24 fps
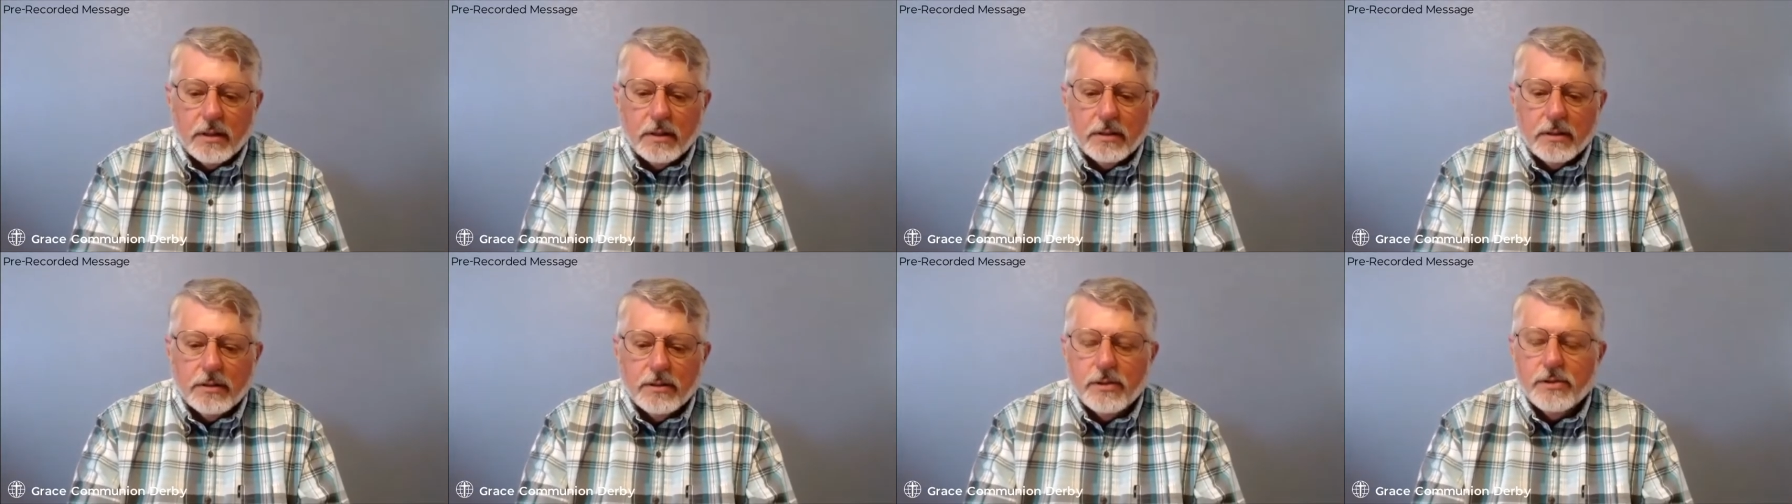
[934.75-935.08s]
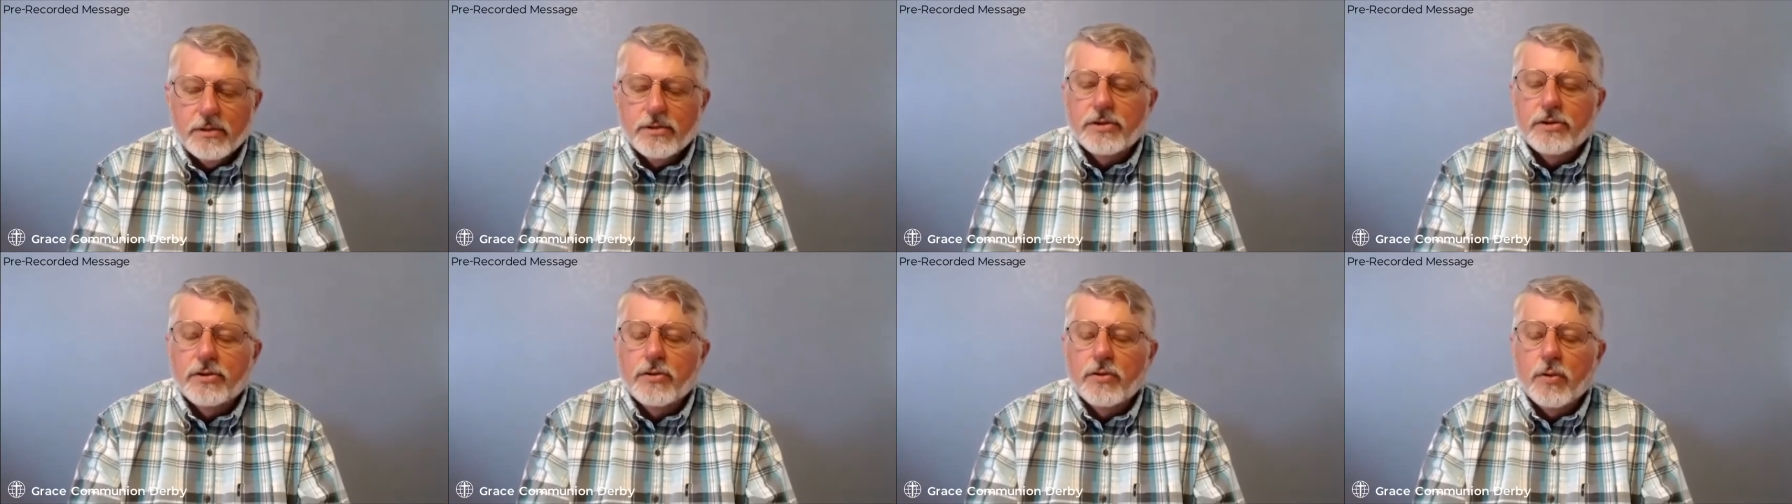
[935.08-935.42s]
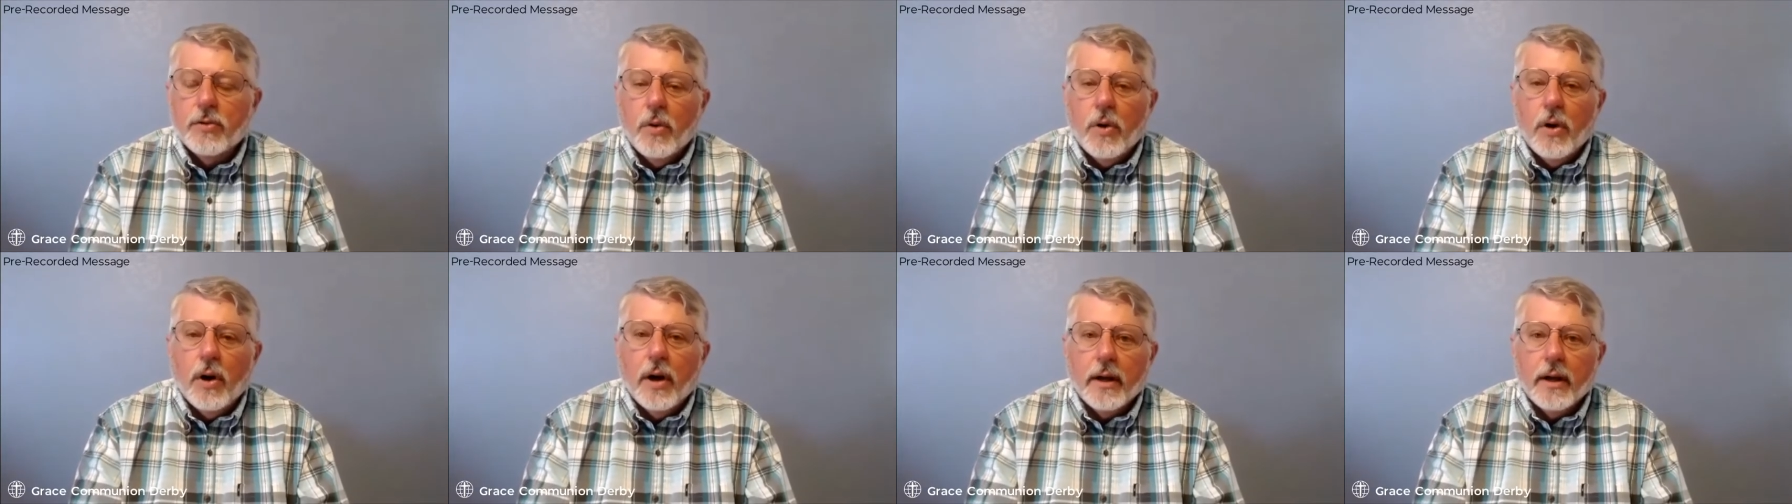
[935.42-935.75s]

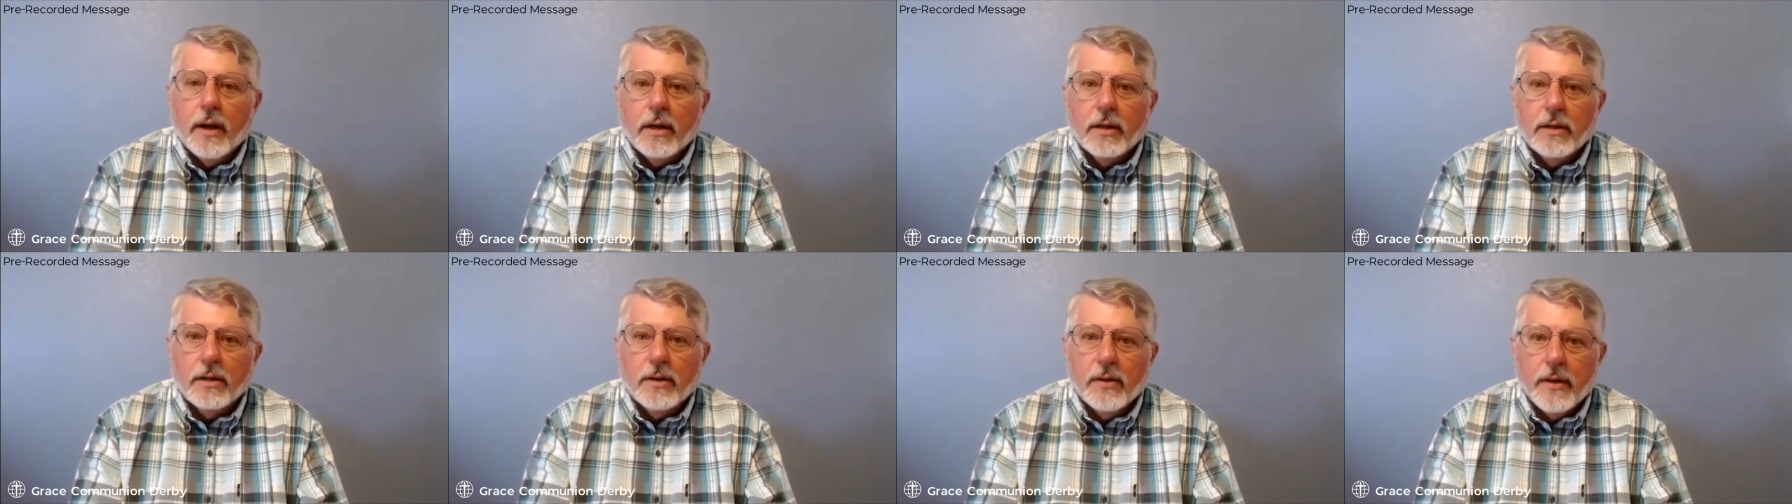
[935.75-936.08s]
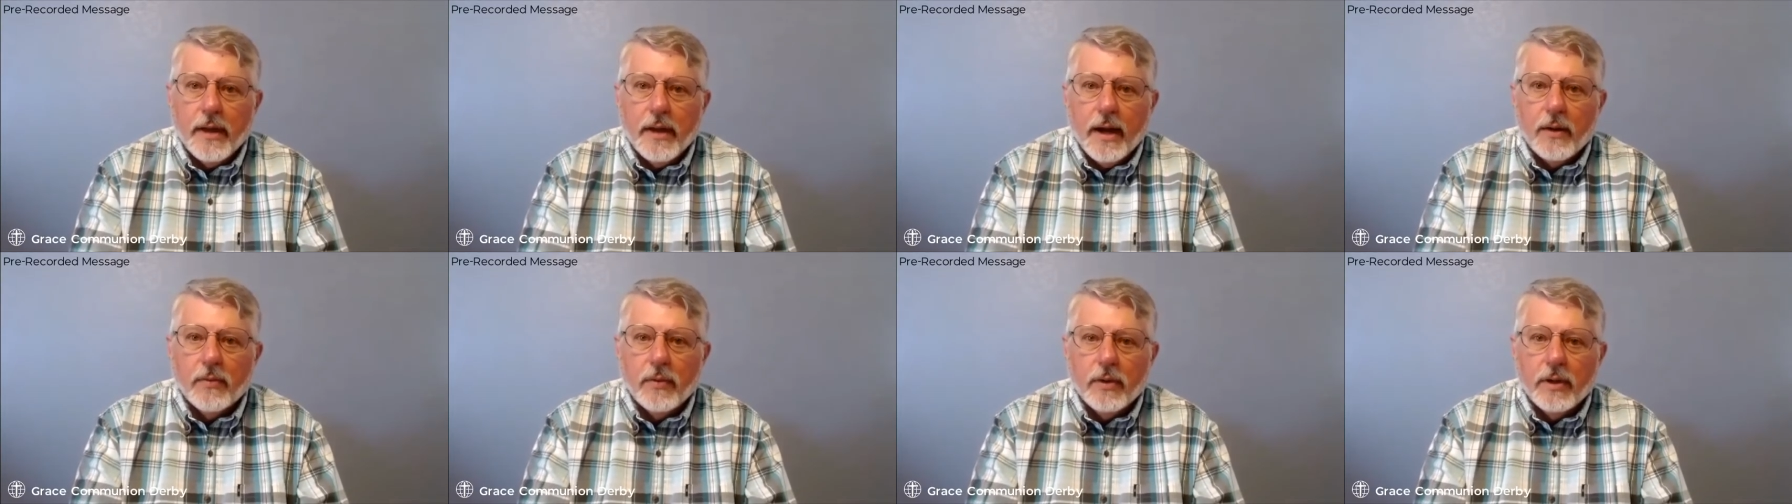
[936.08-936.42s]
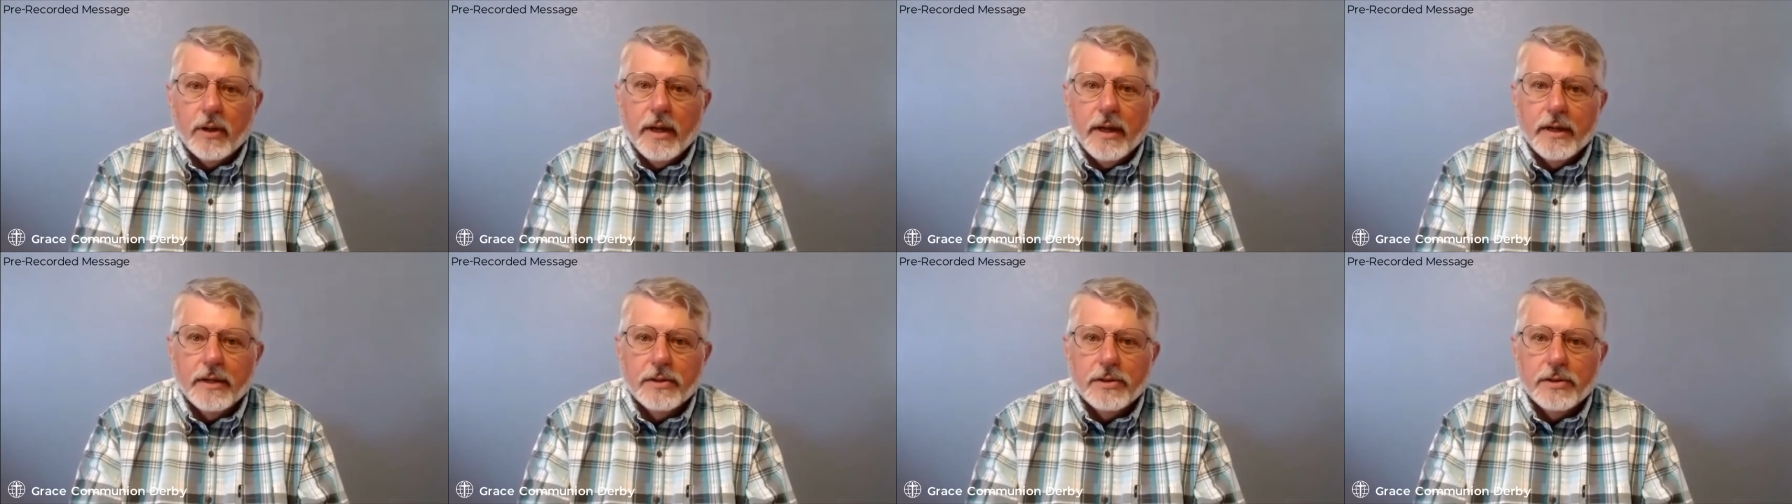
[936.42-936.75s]
destroy that
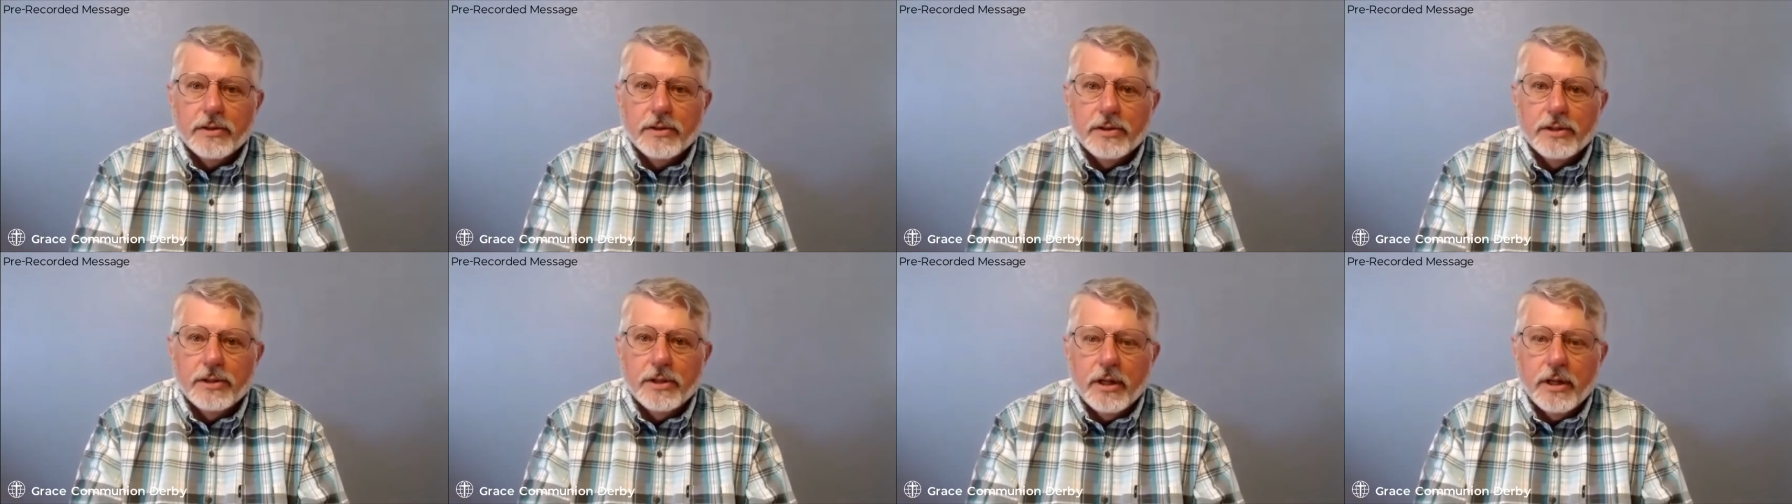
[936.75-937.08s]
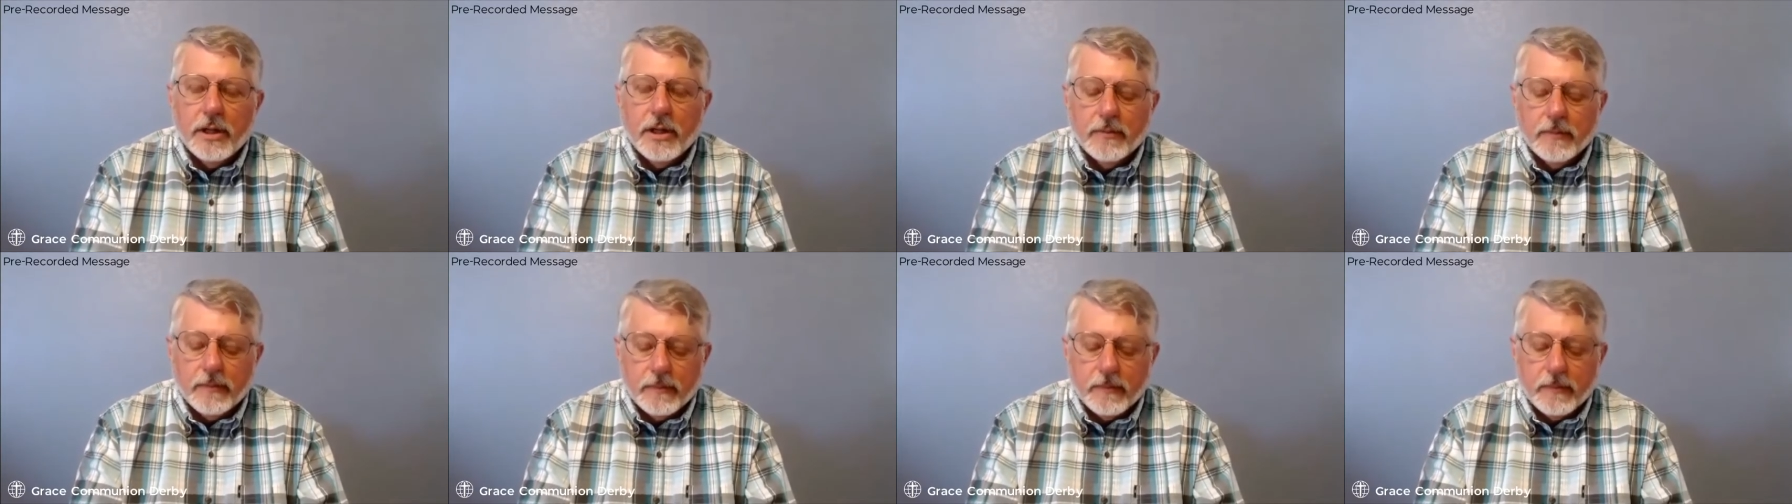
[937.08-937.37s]
relationship.